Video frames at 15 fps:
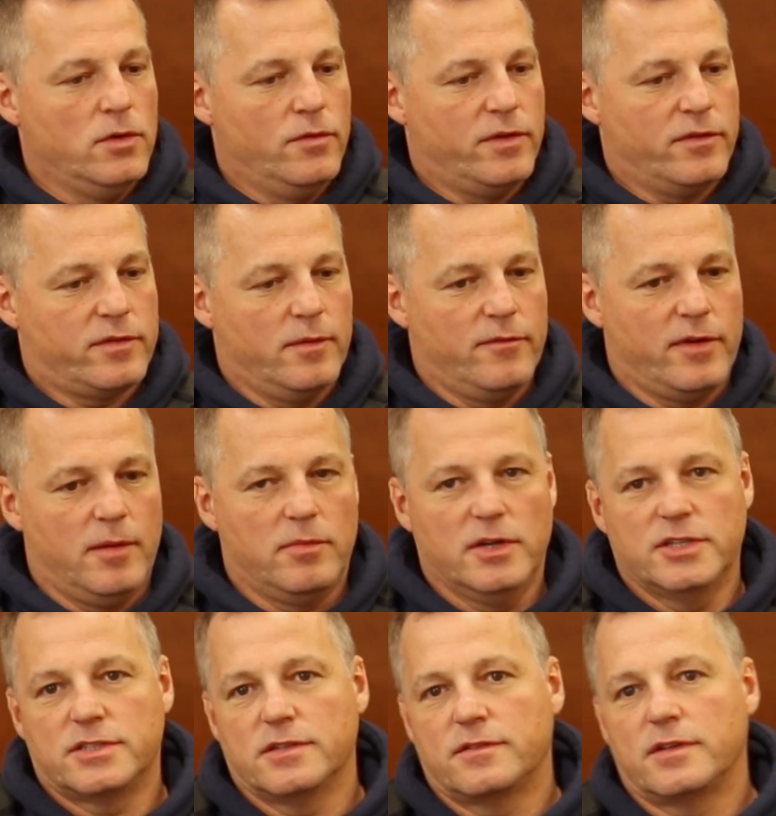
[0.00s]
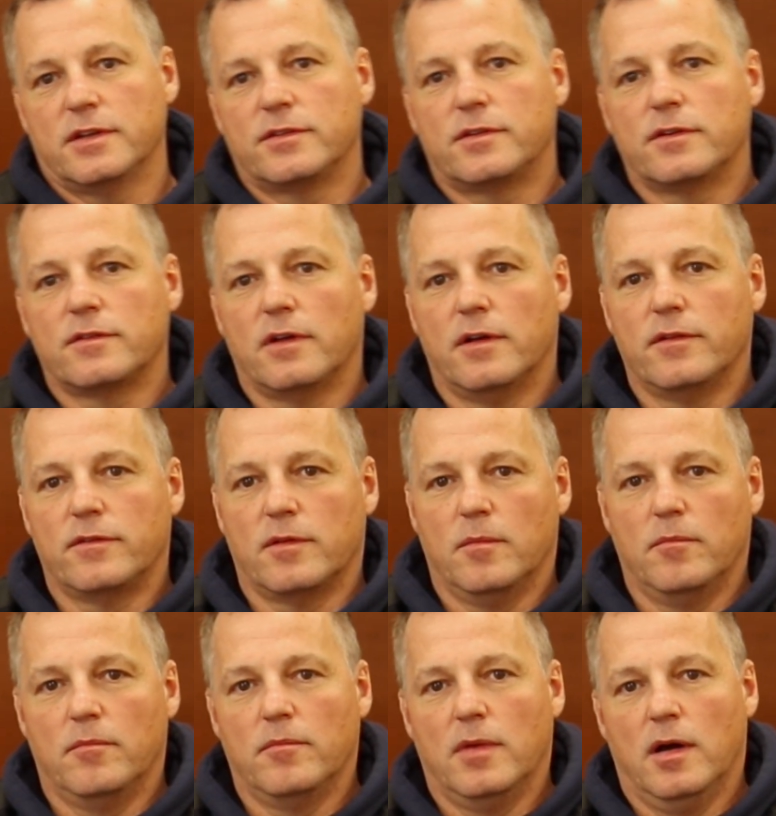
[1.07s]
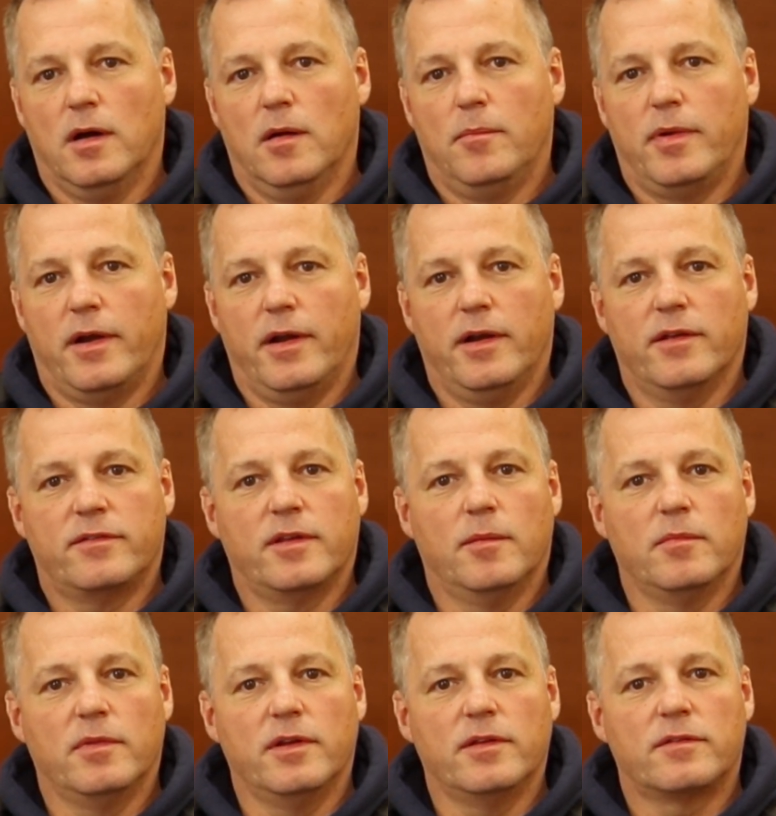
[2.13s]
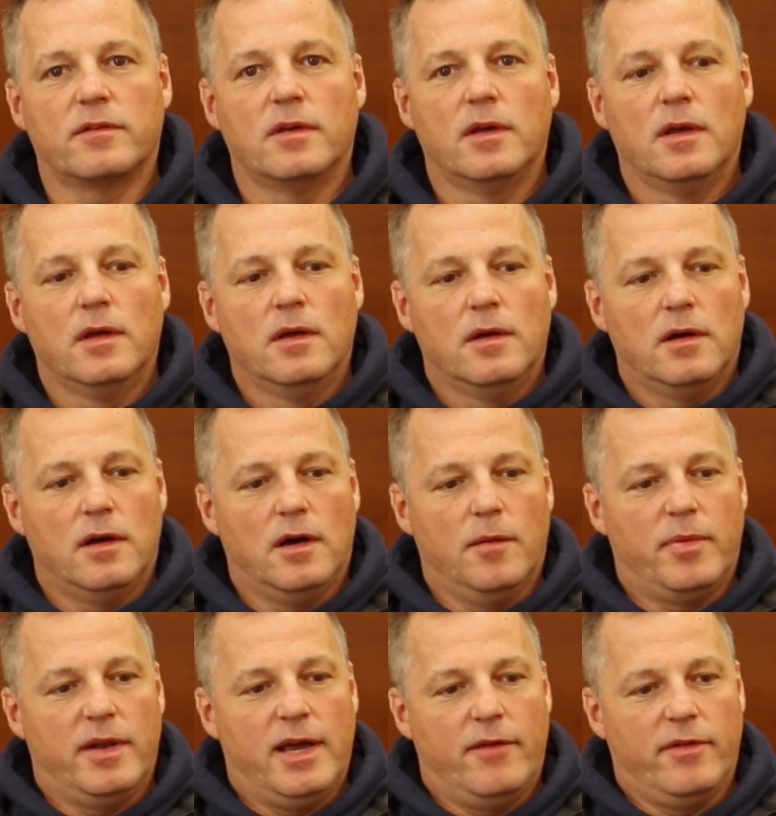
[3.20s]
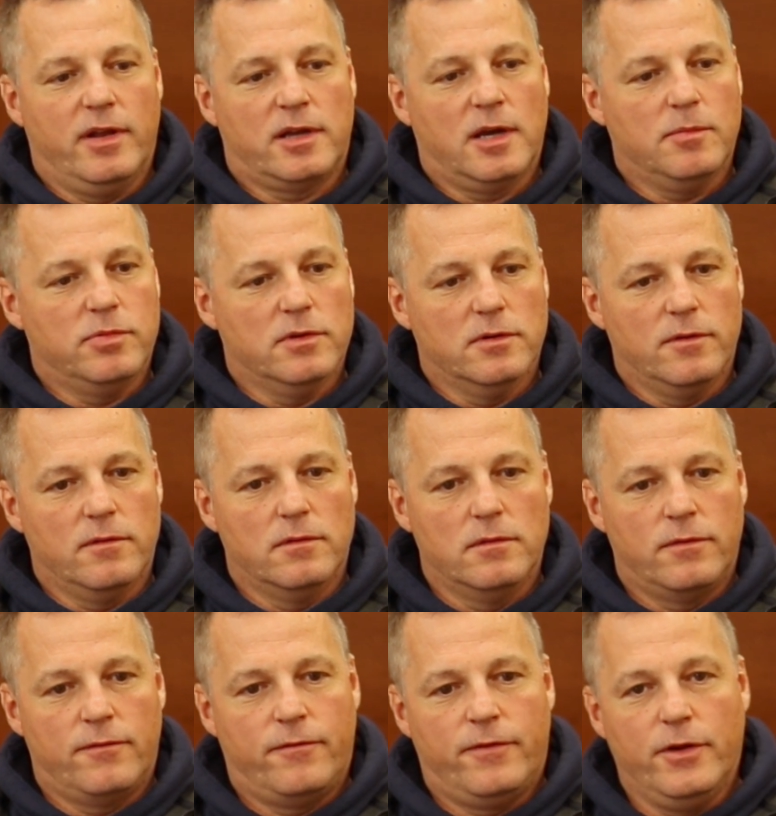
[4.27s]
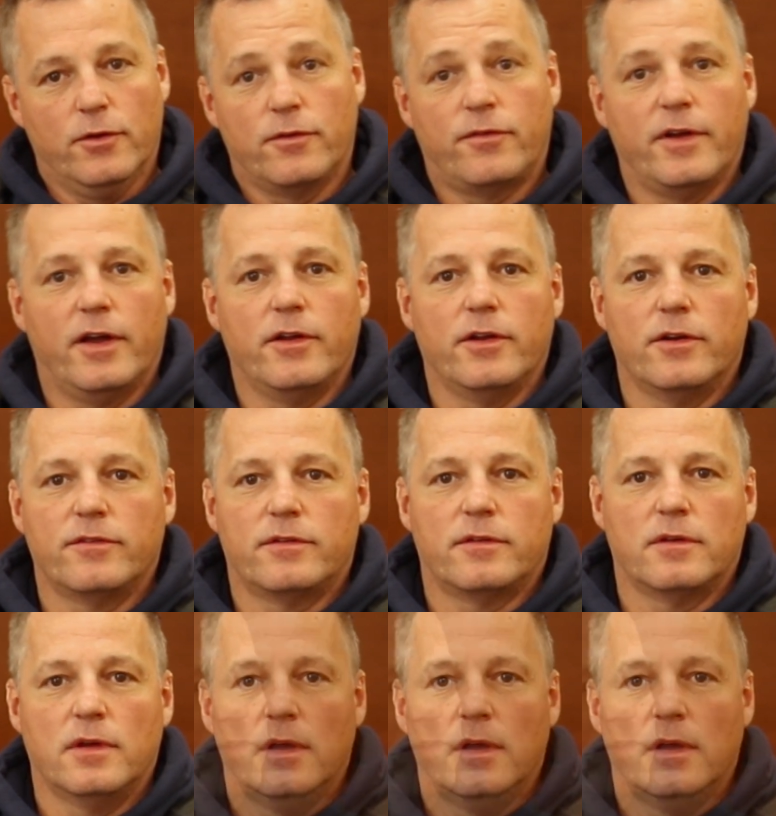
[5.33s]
using some vibration sensors on some uh, bearing assemblies. I've been having a couple field failures.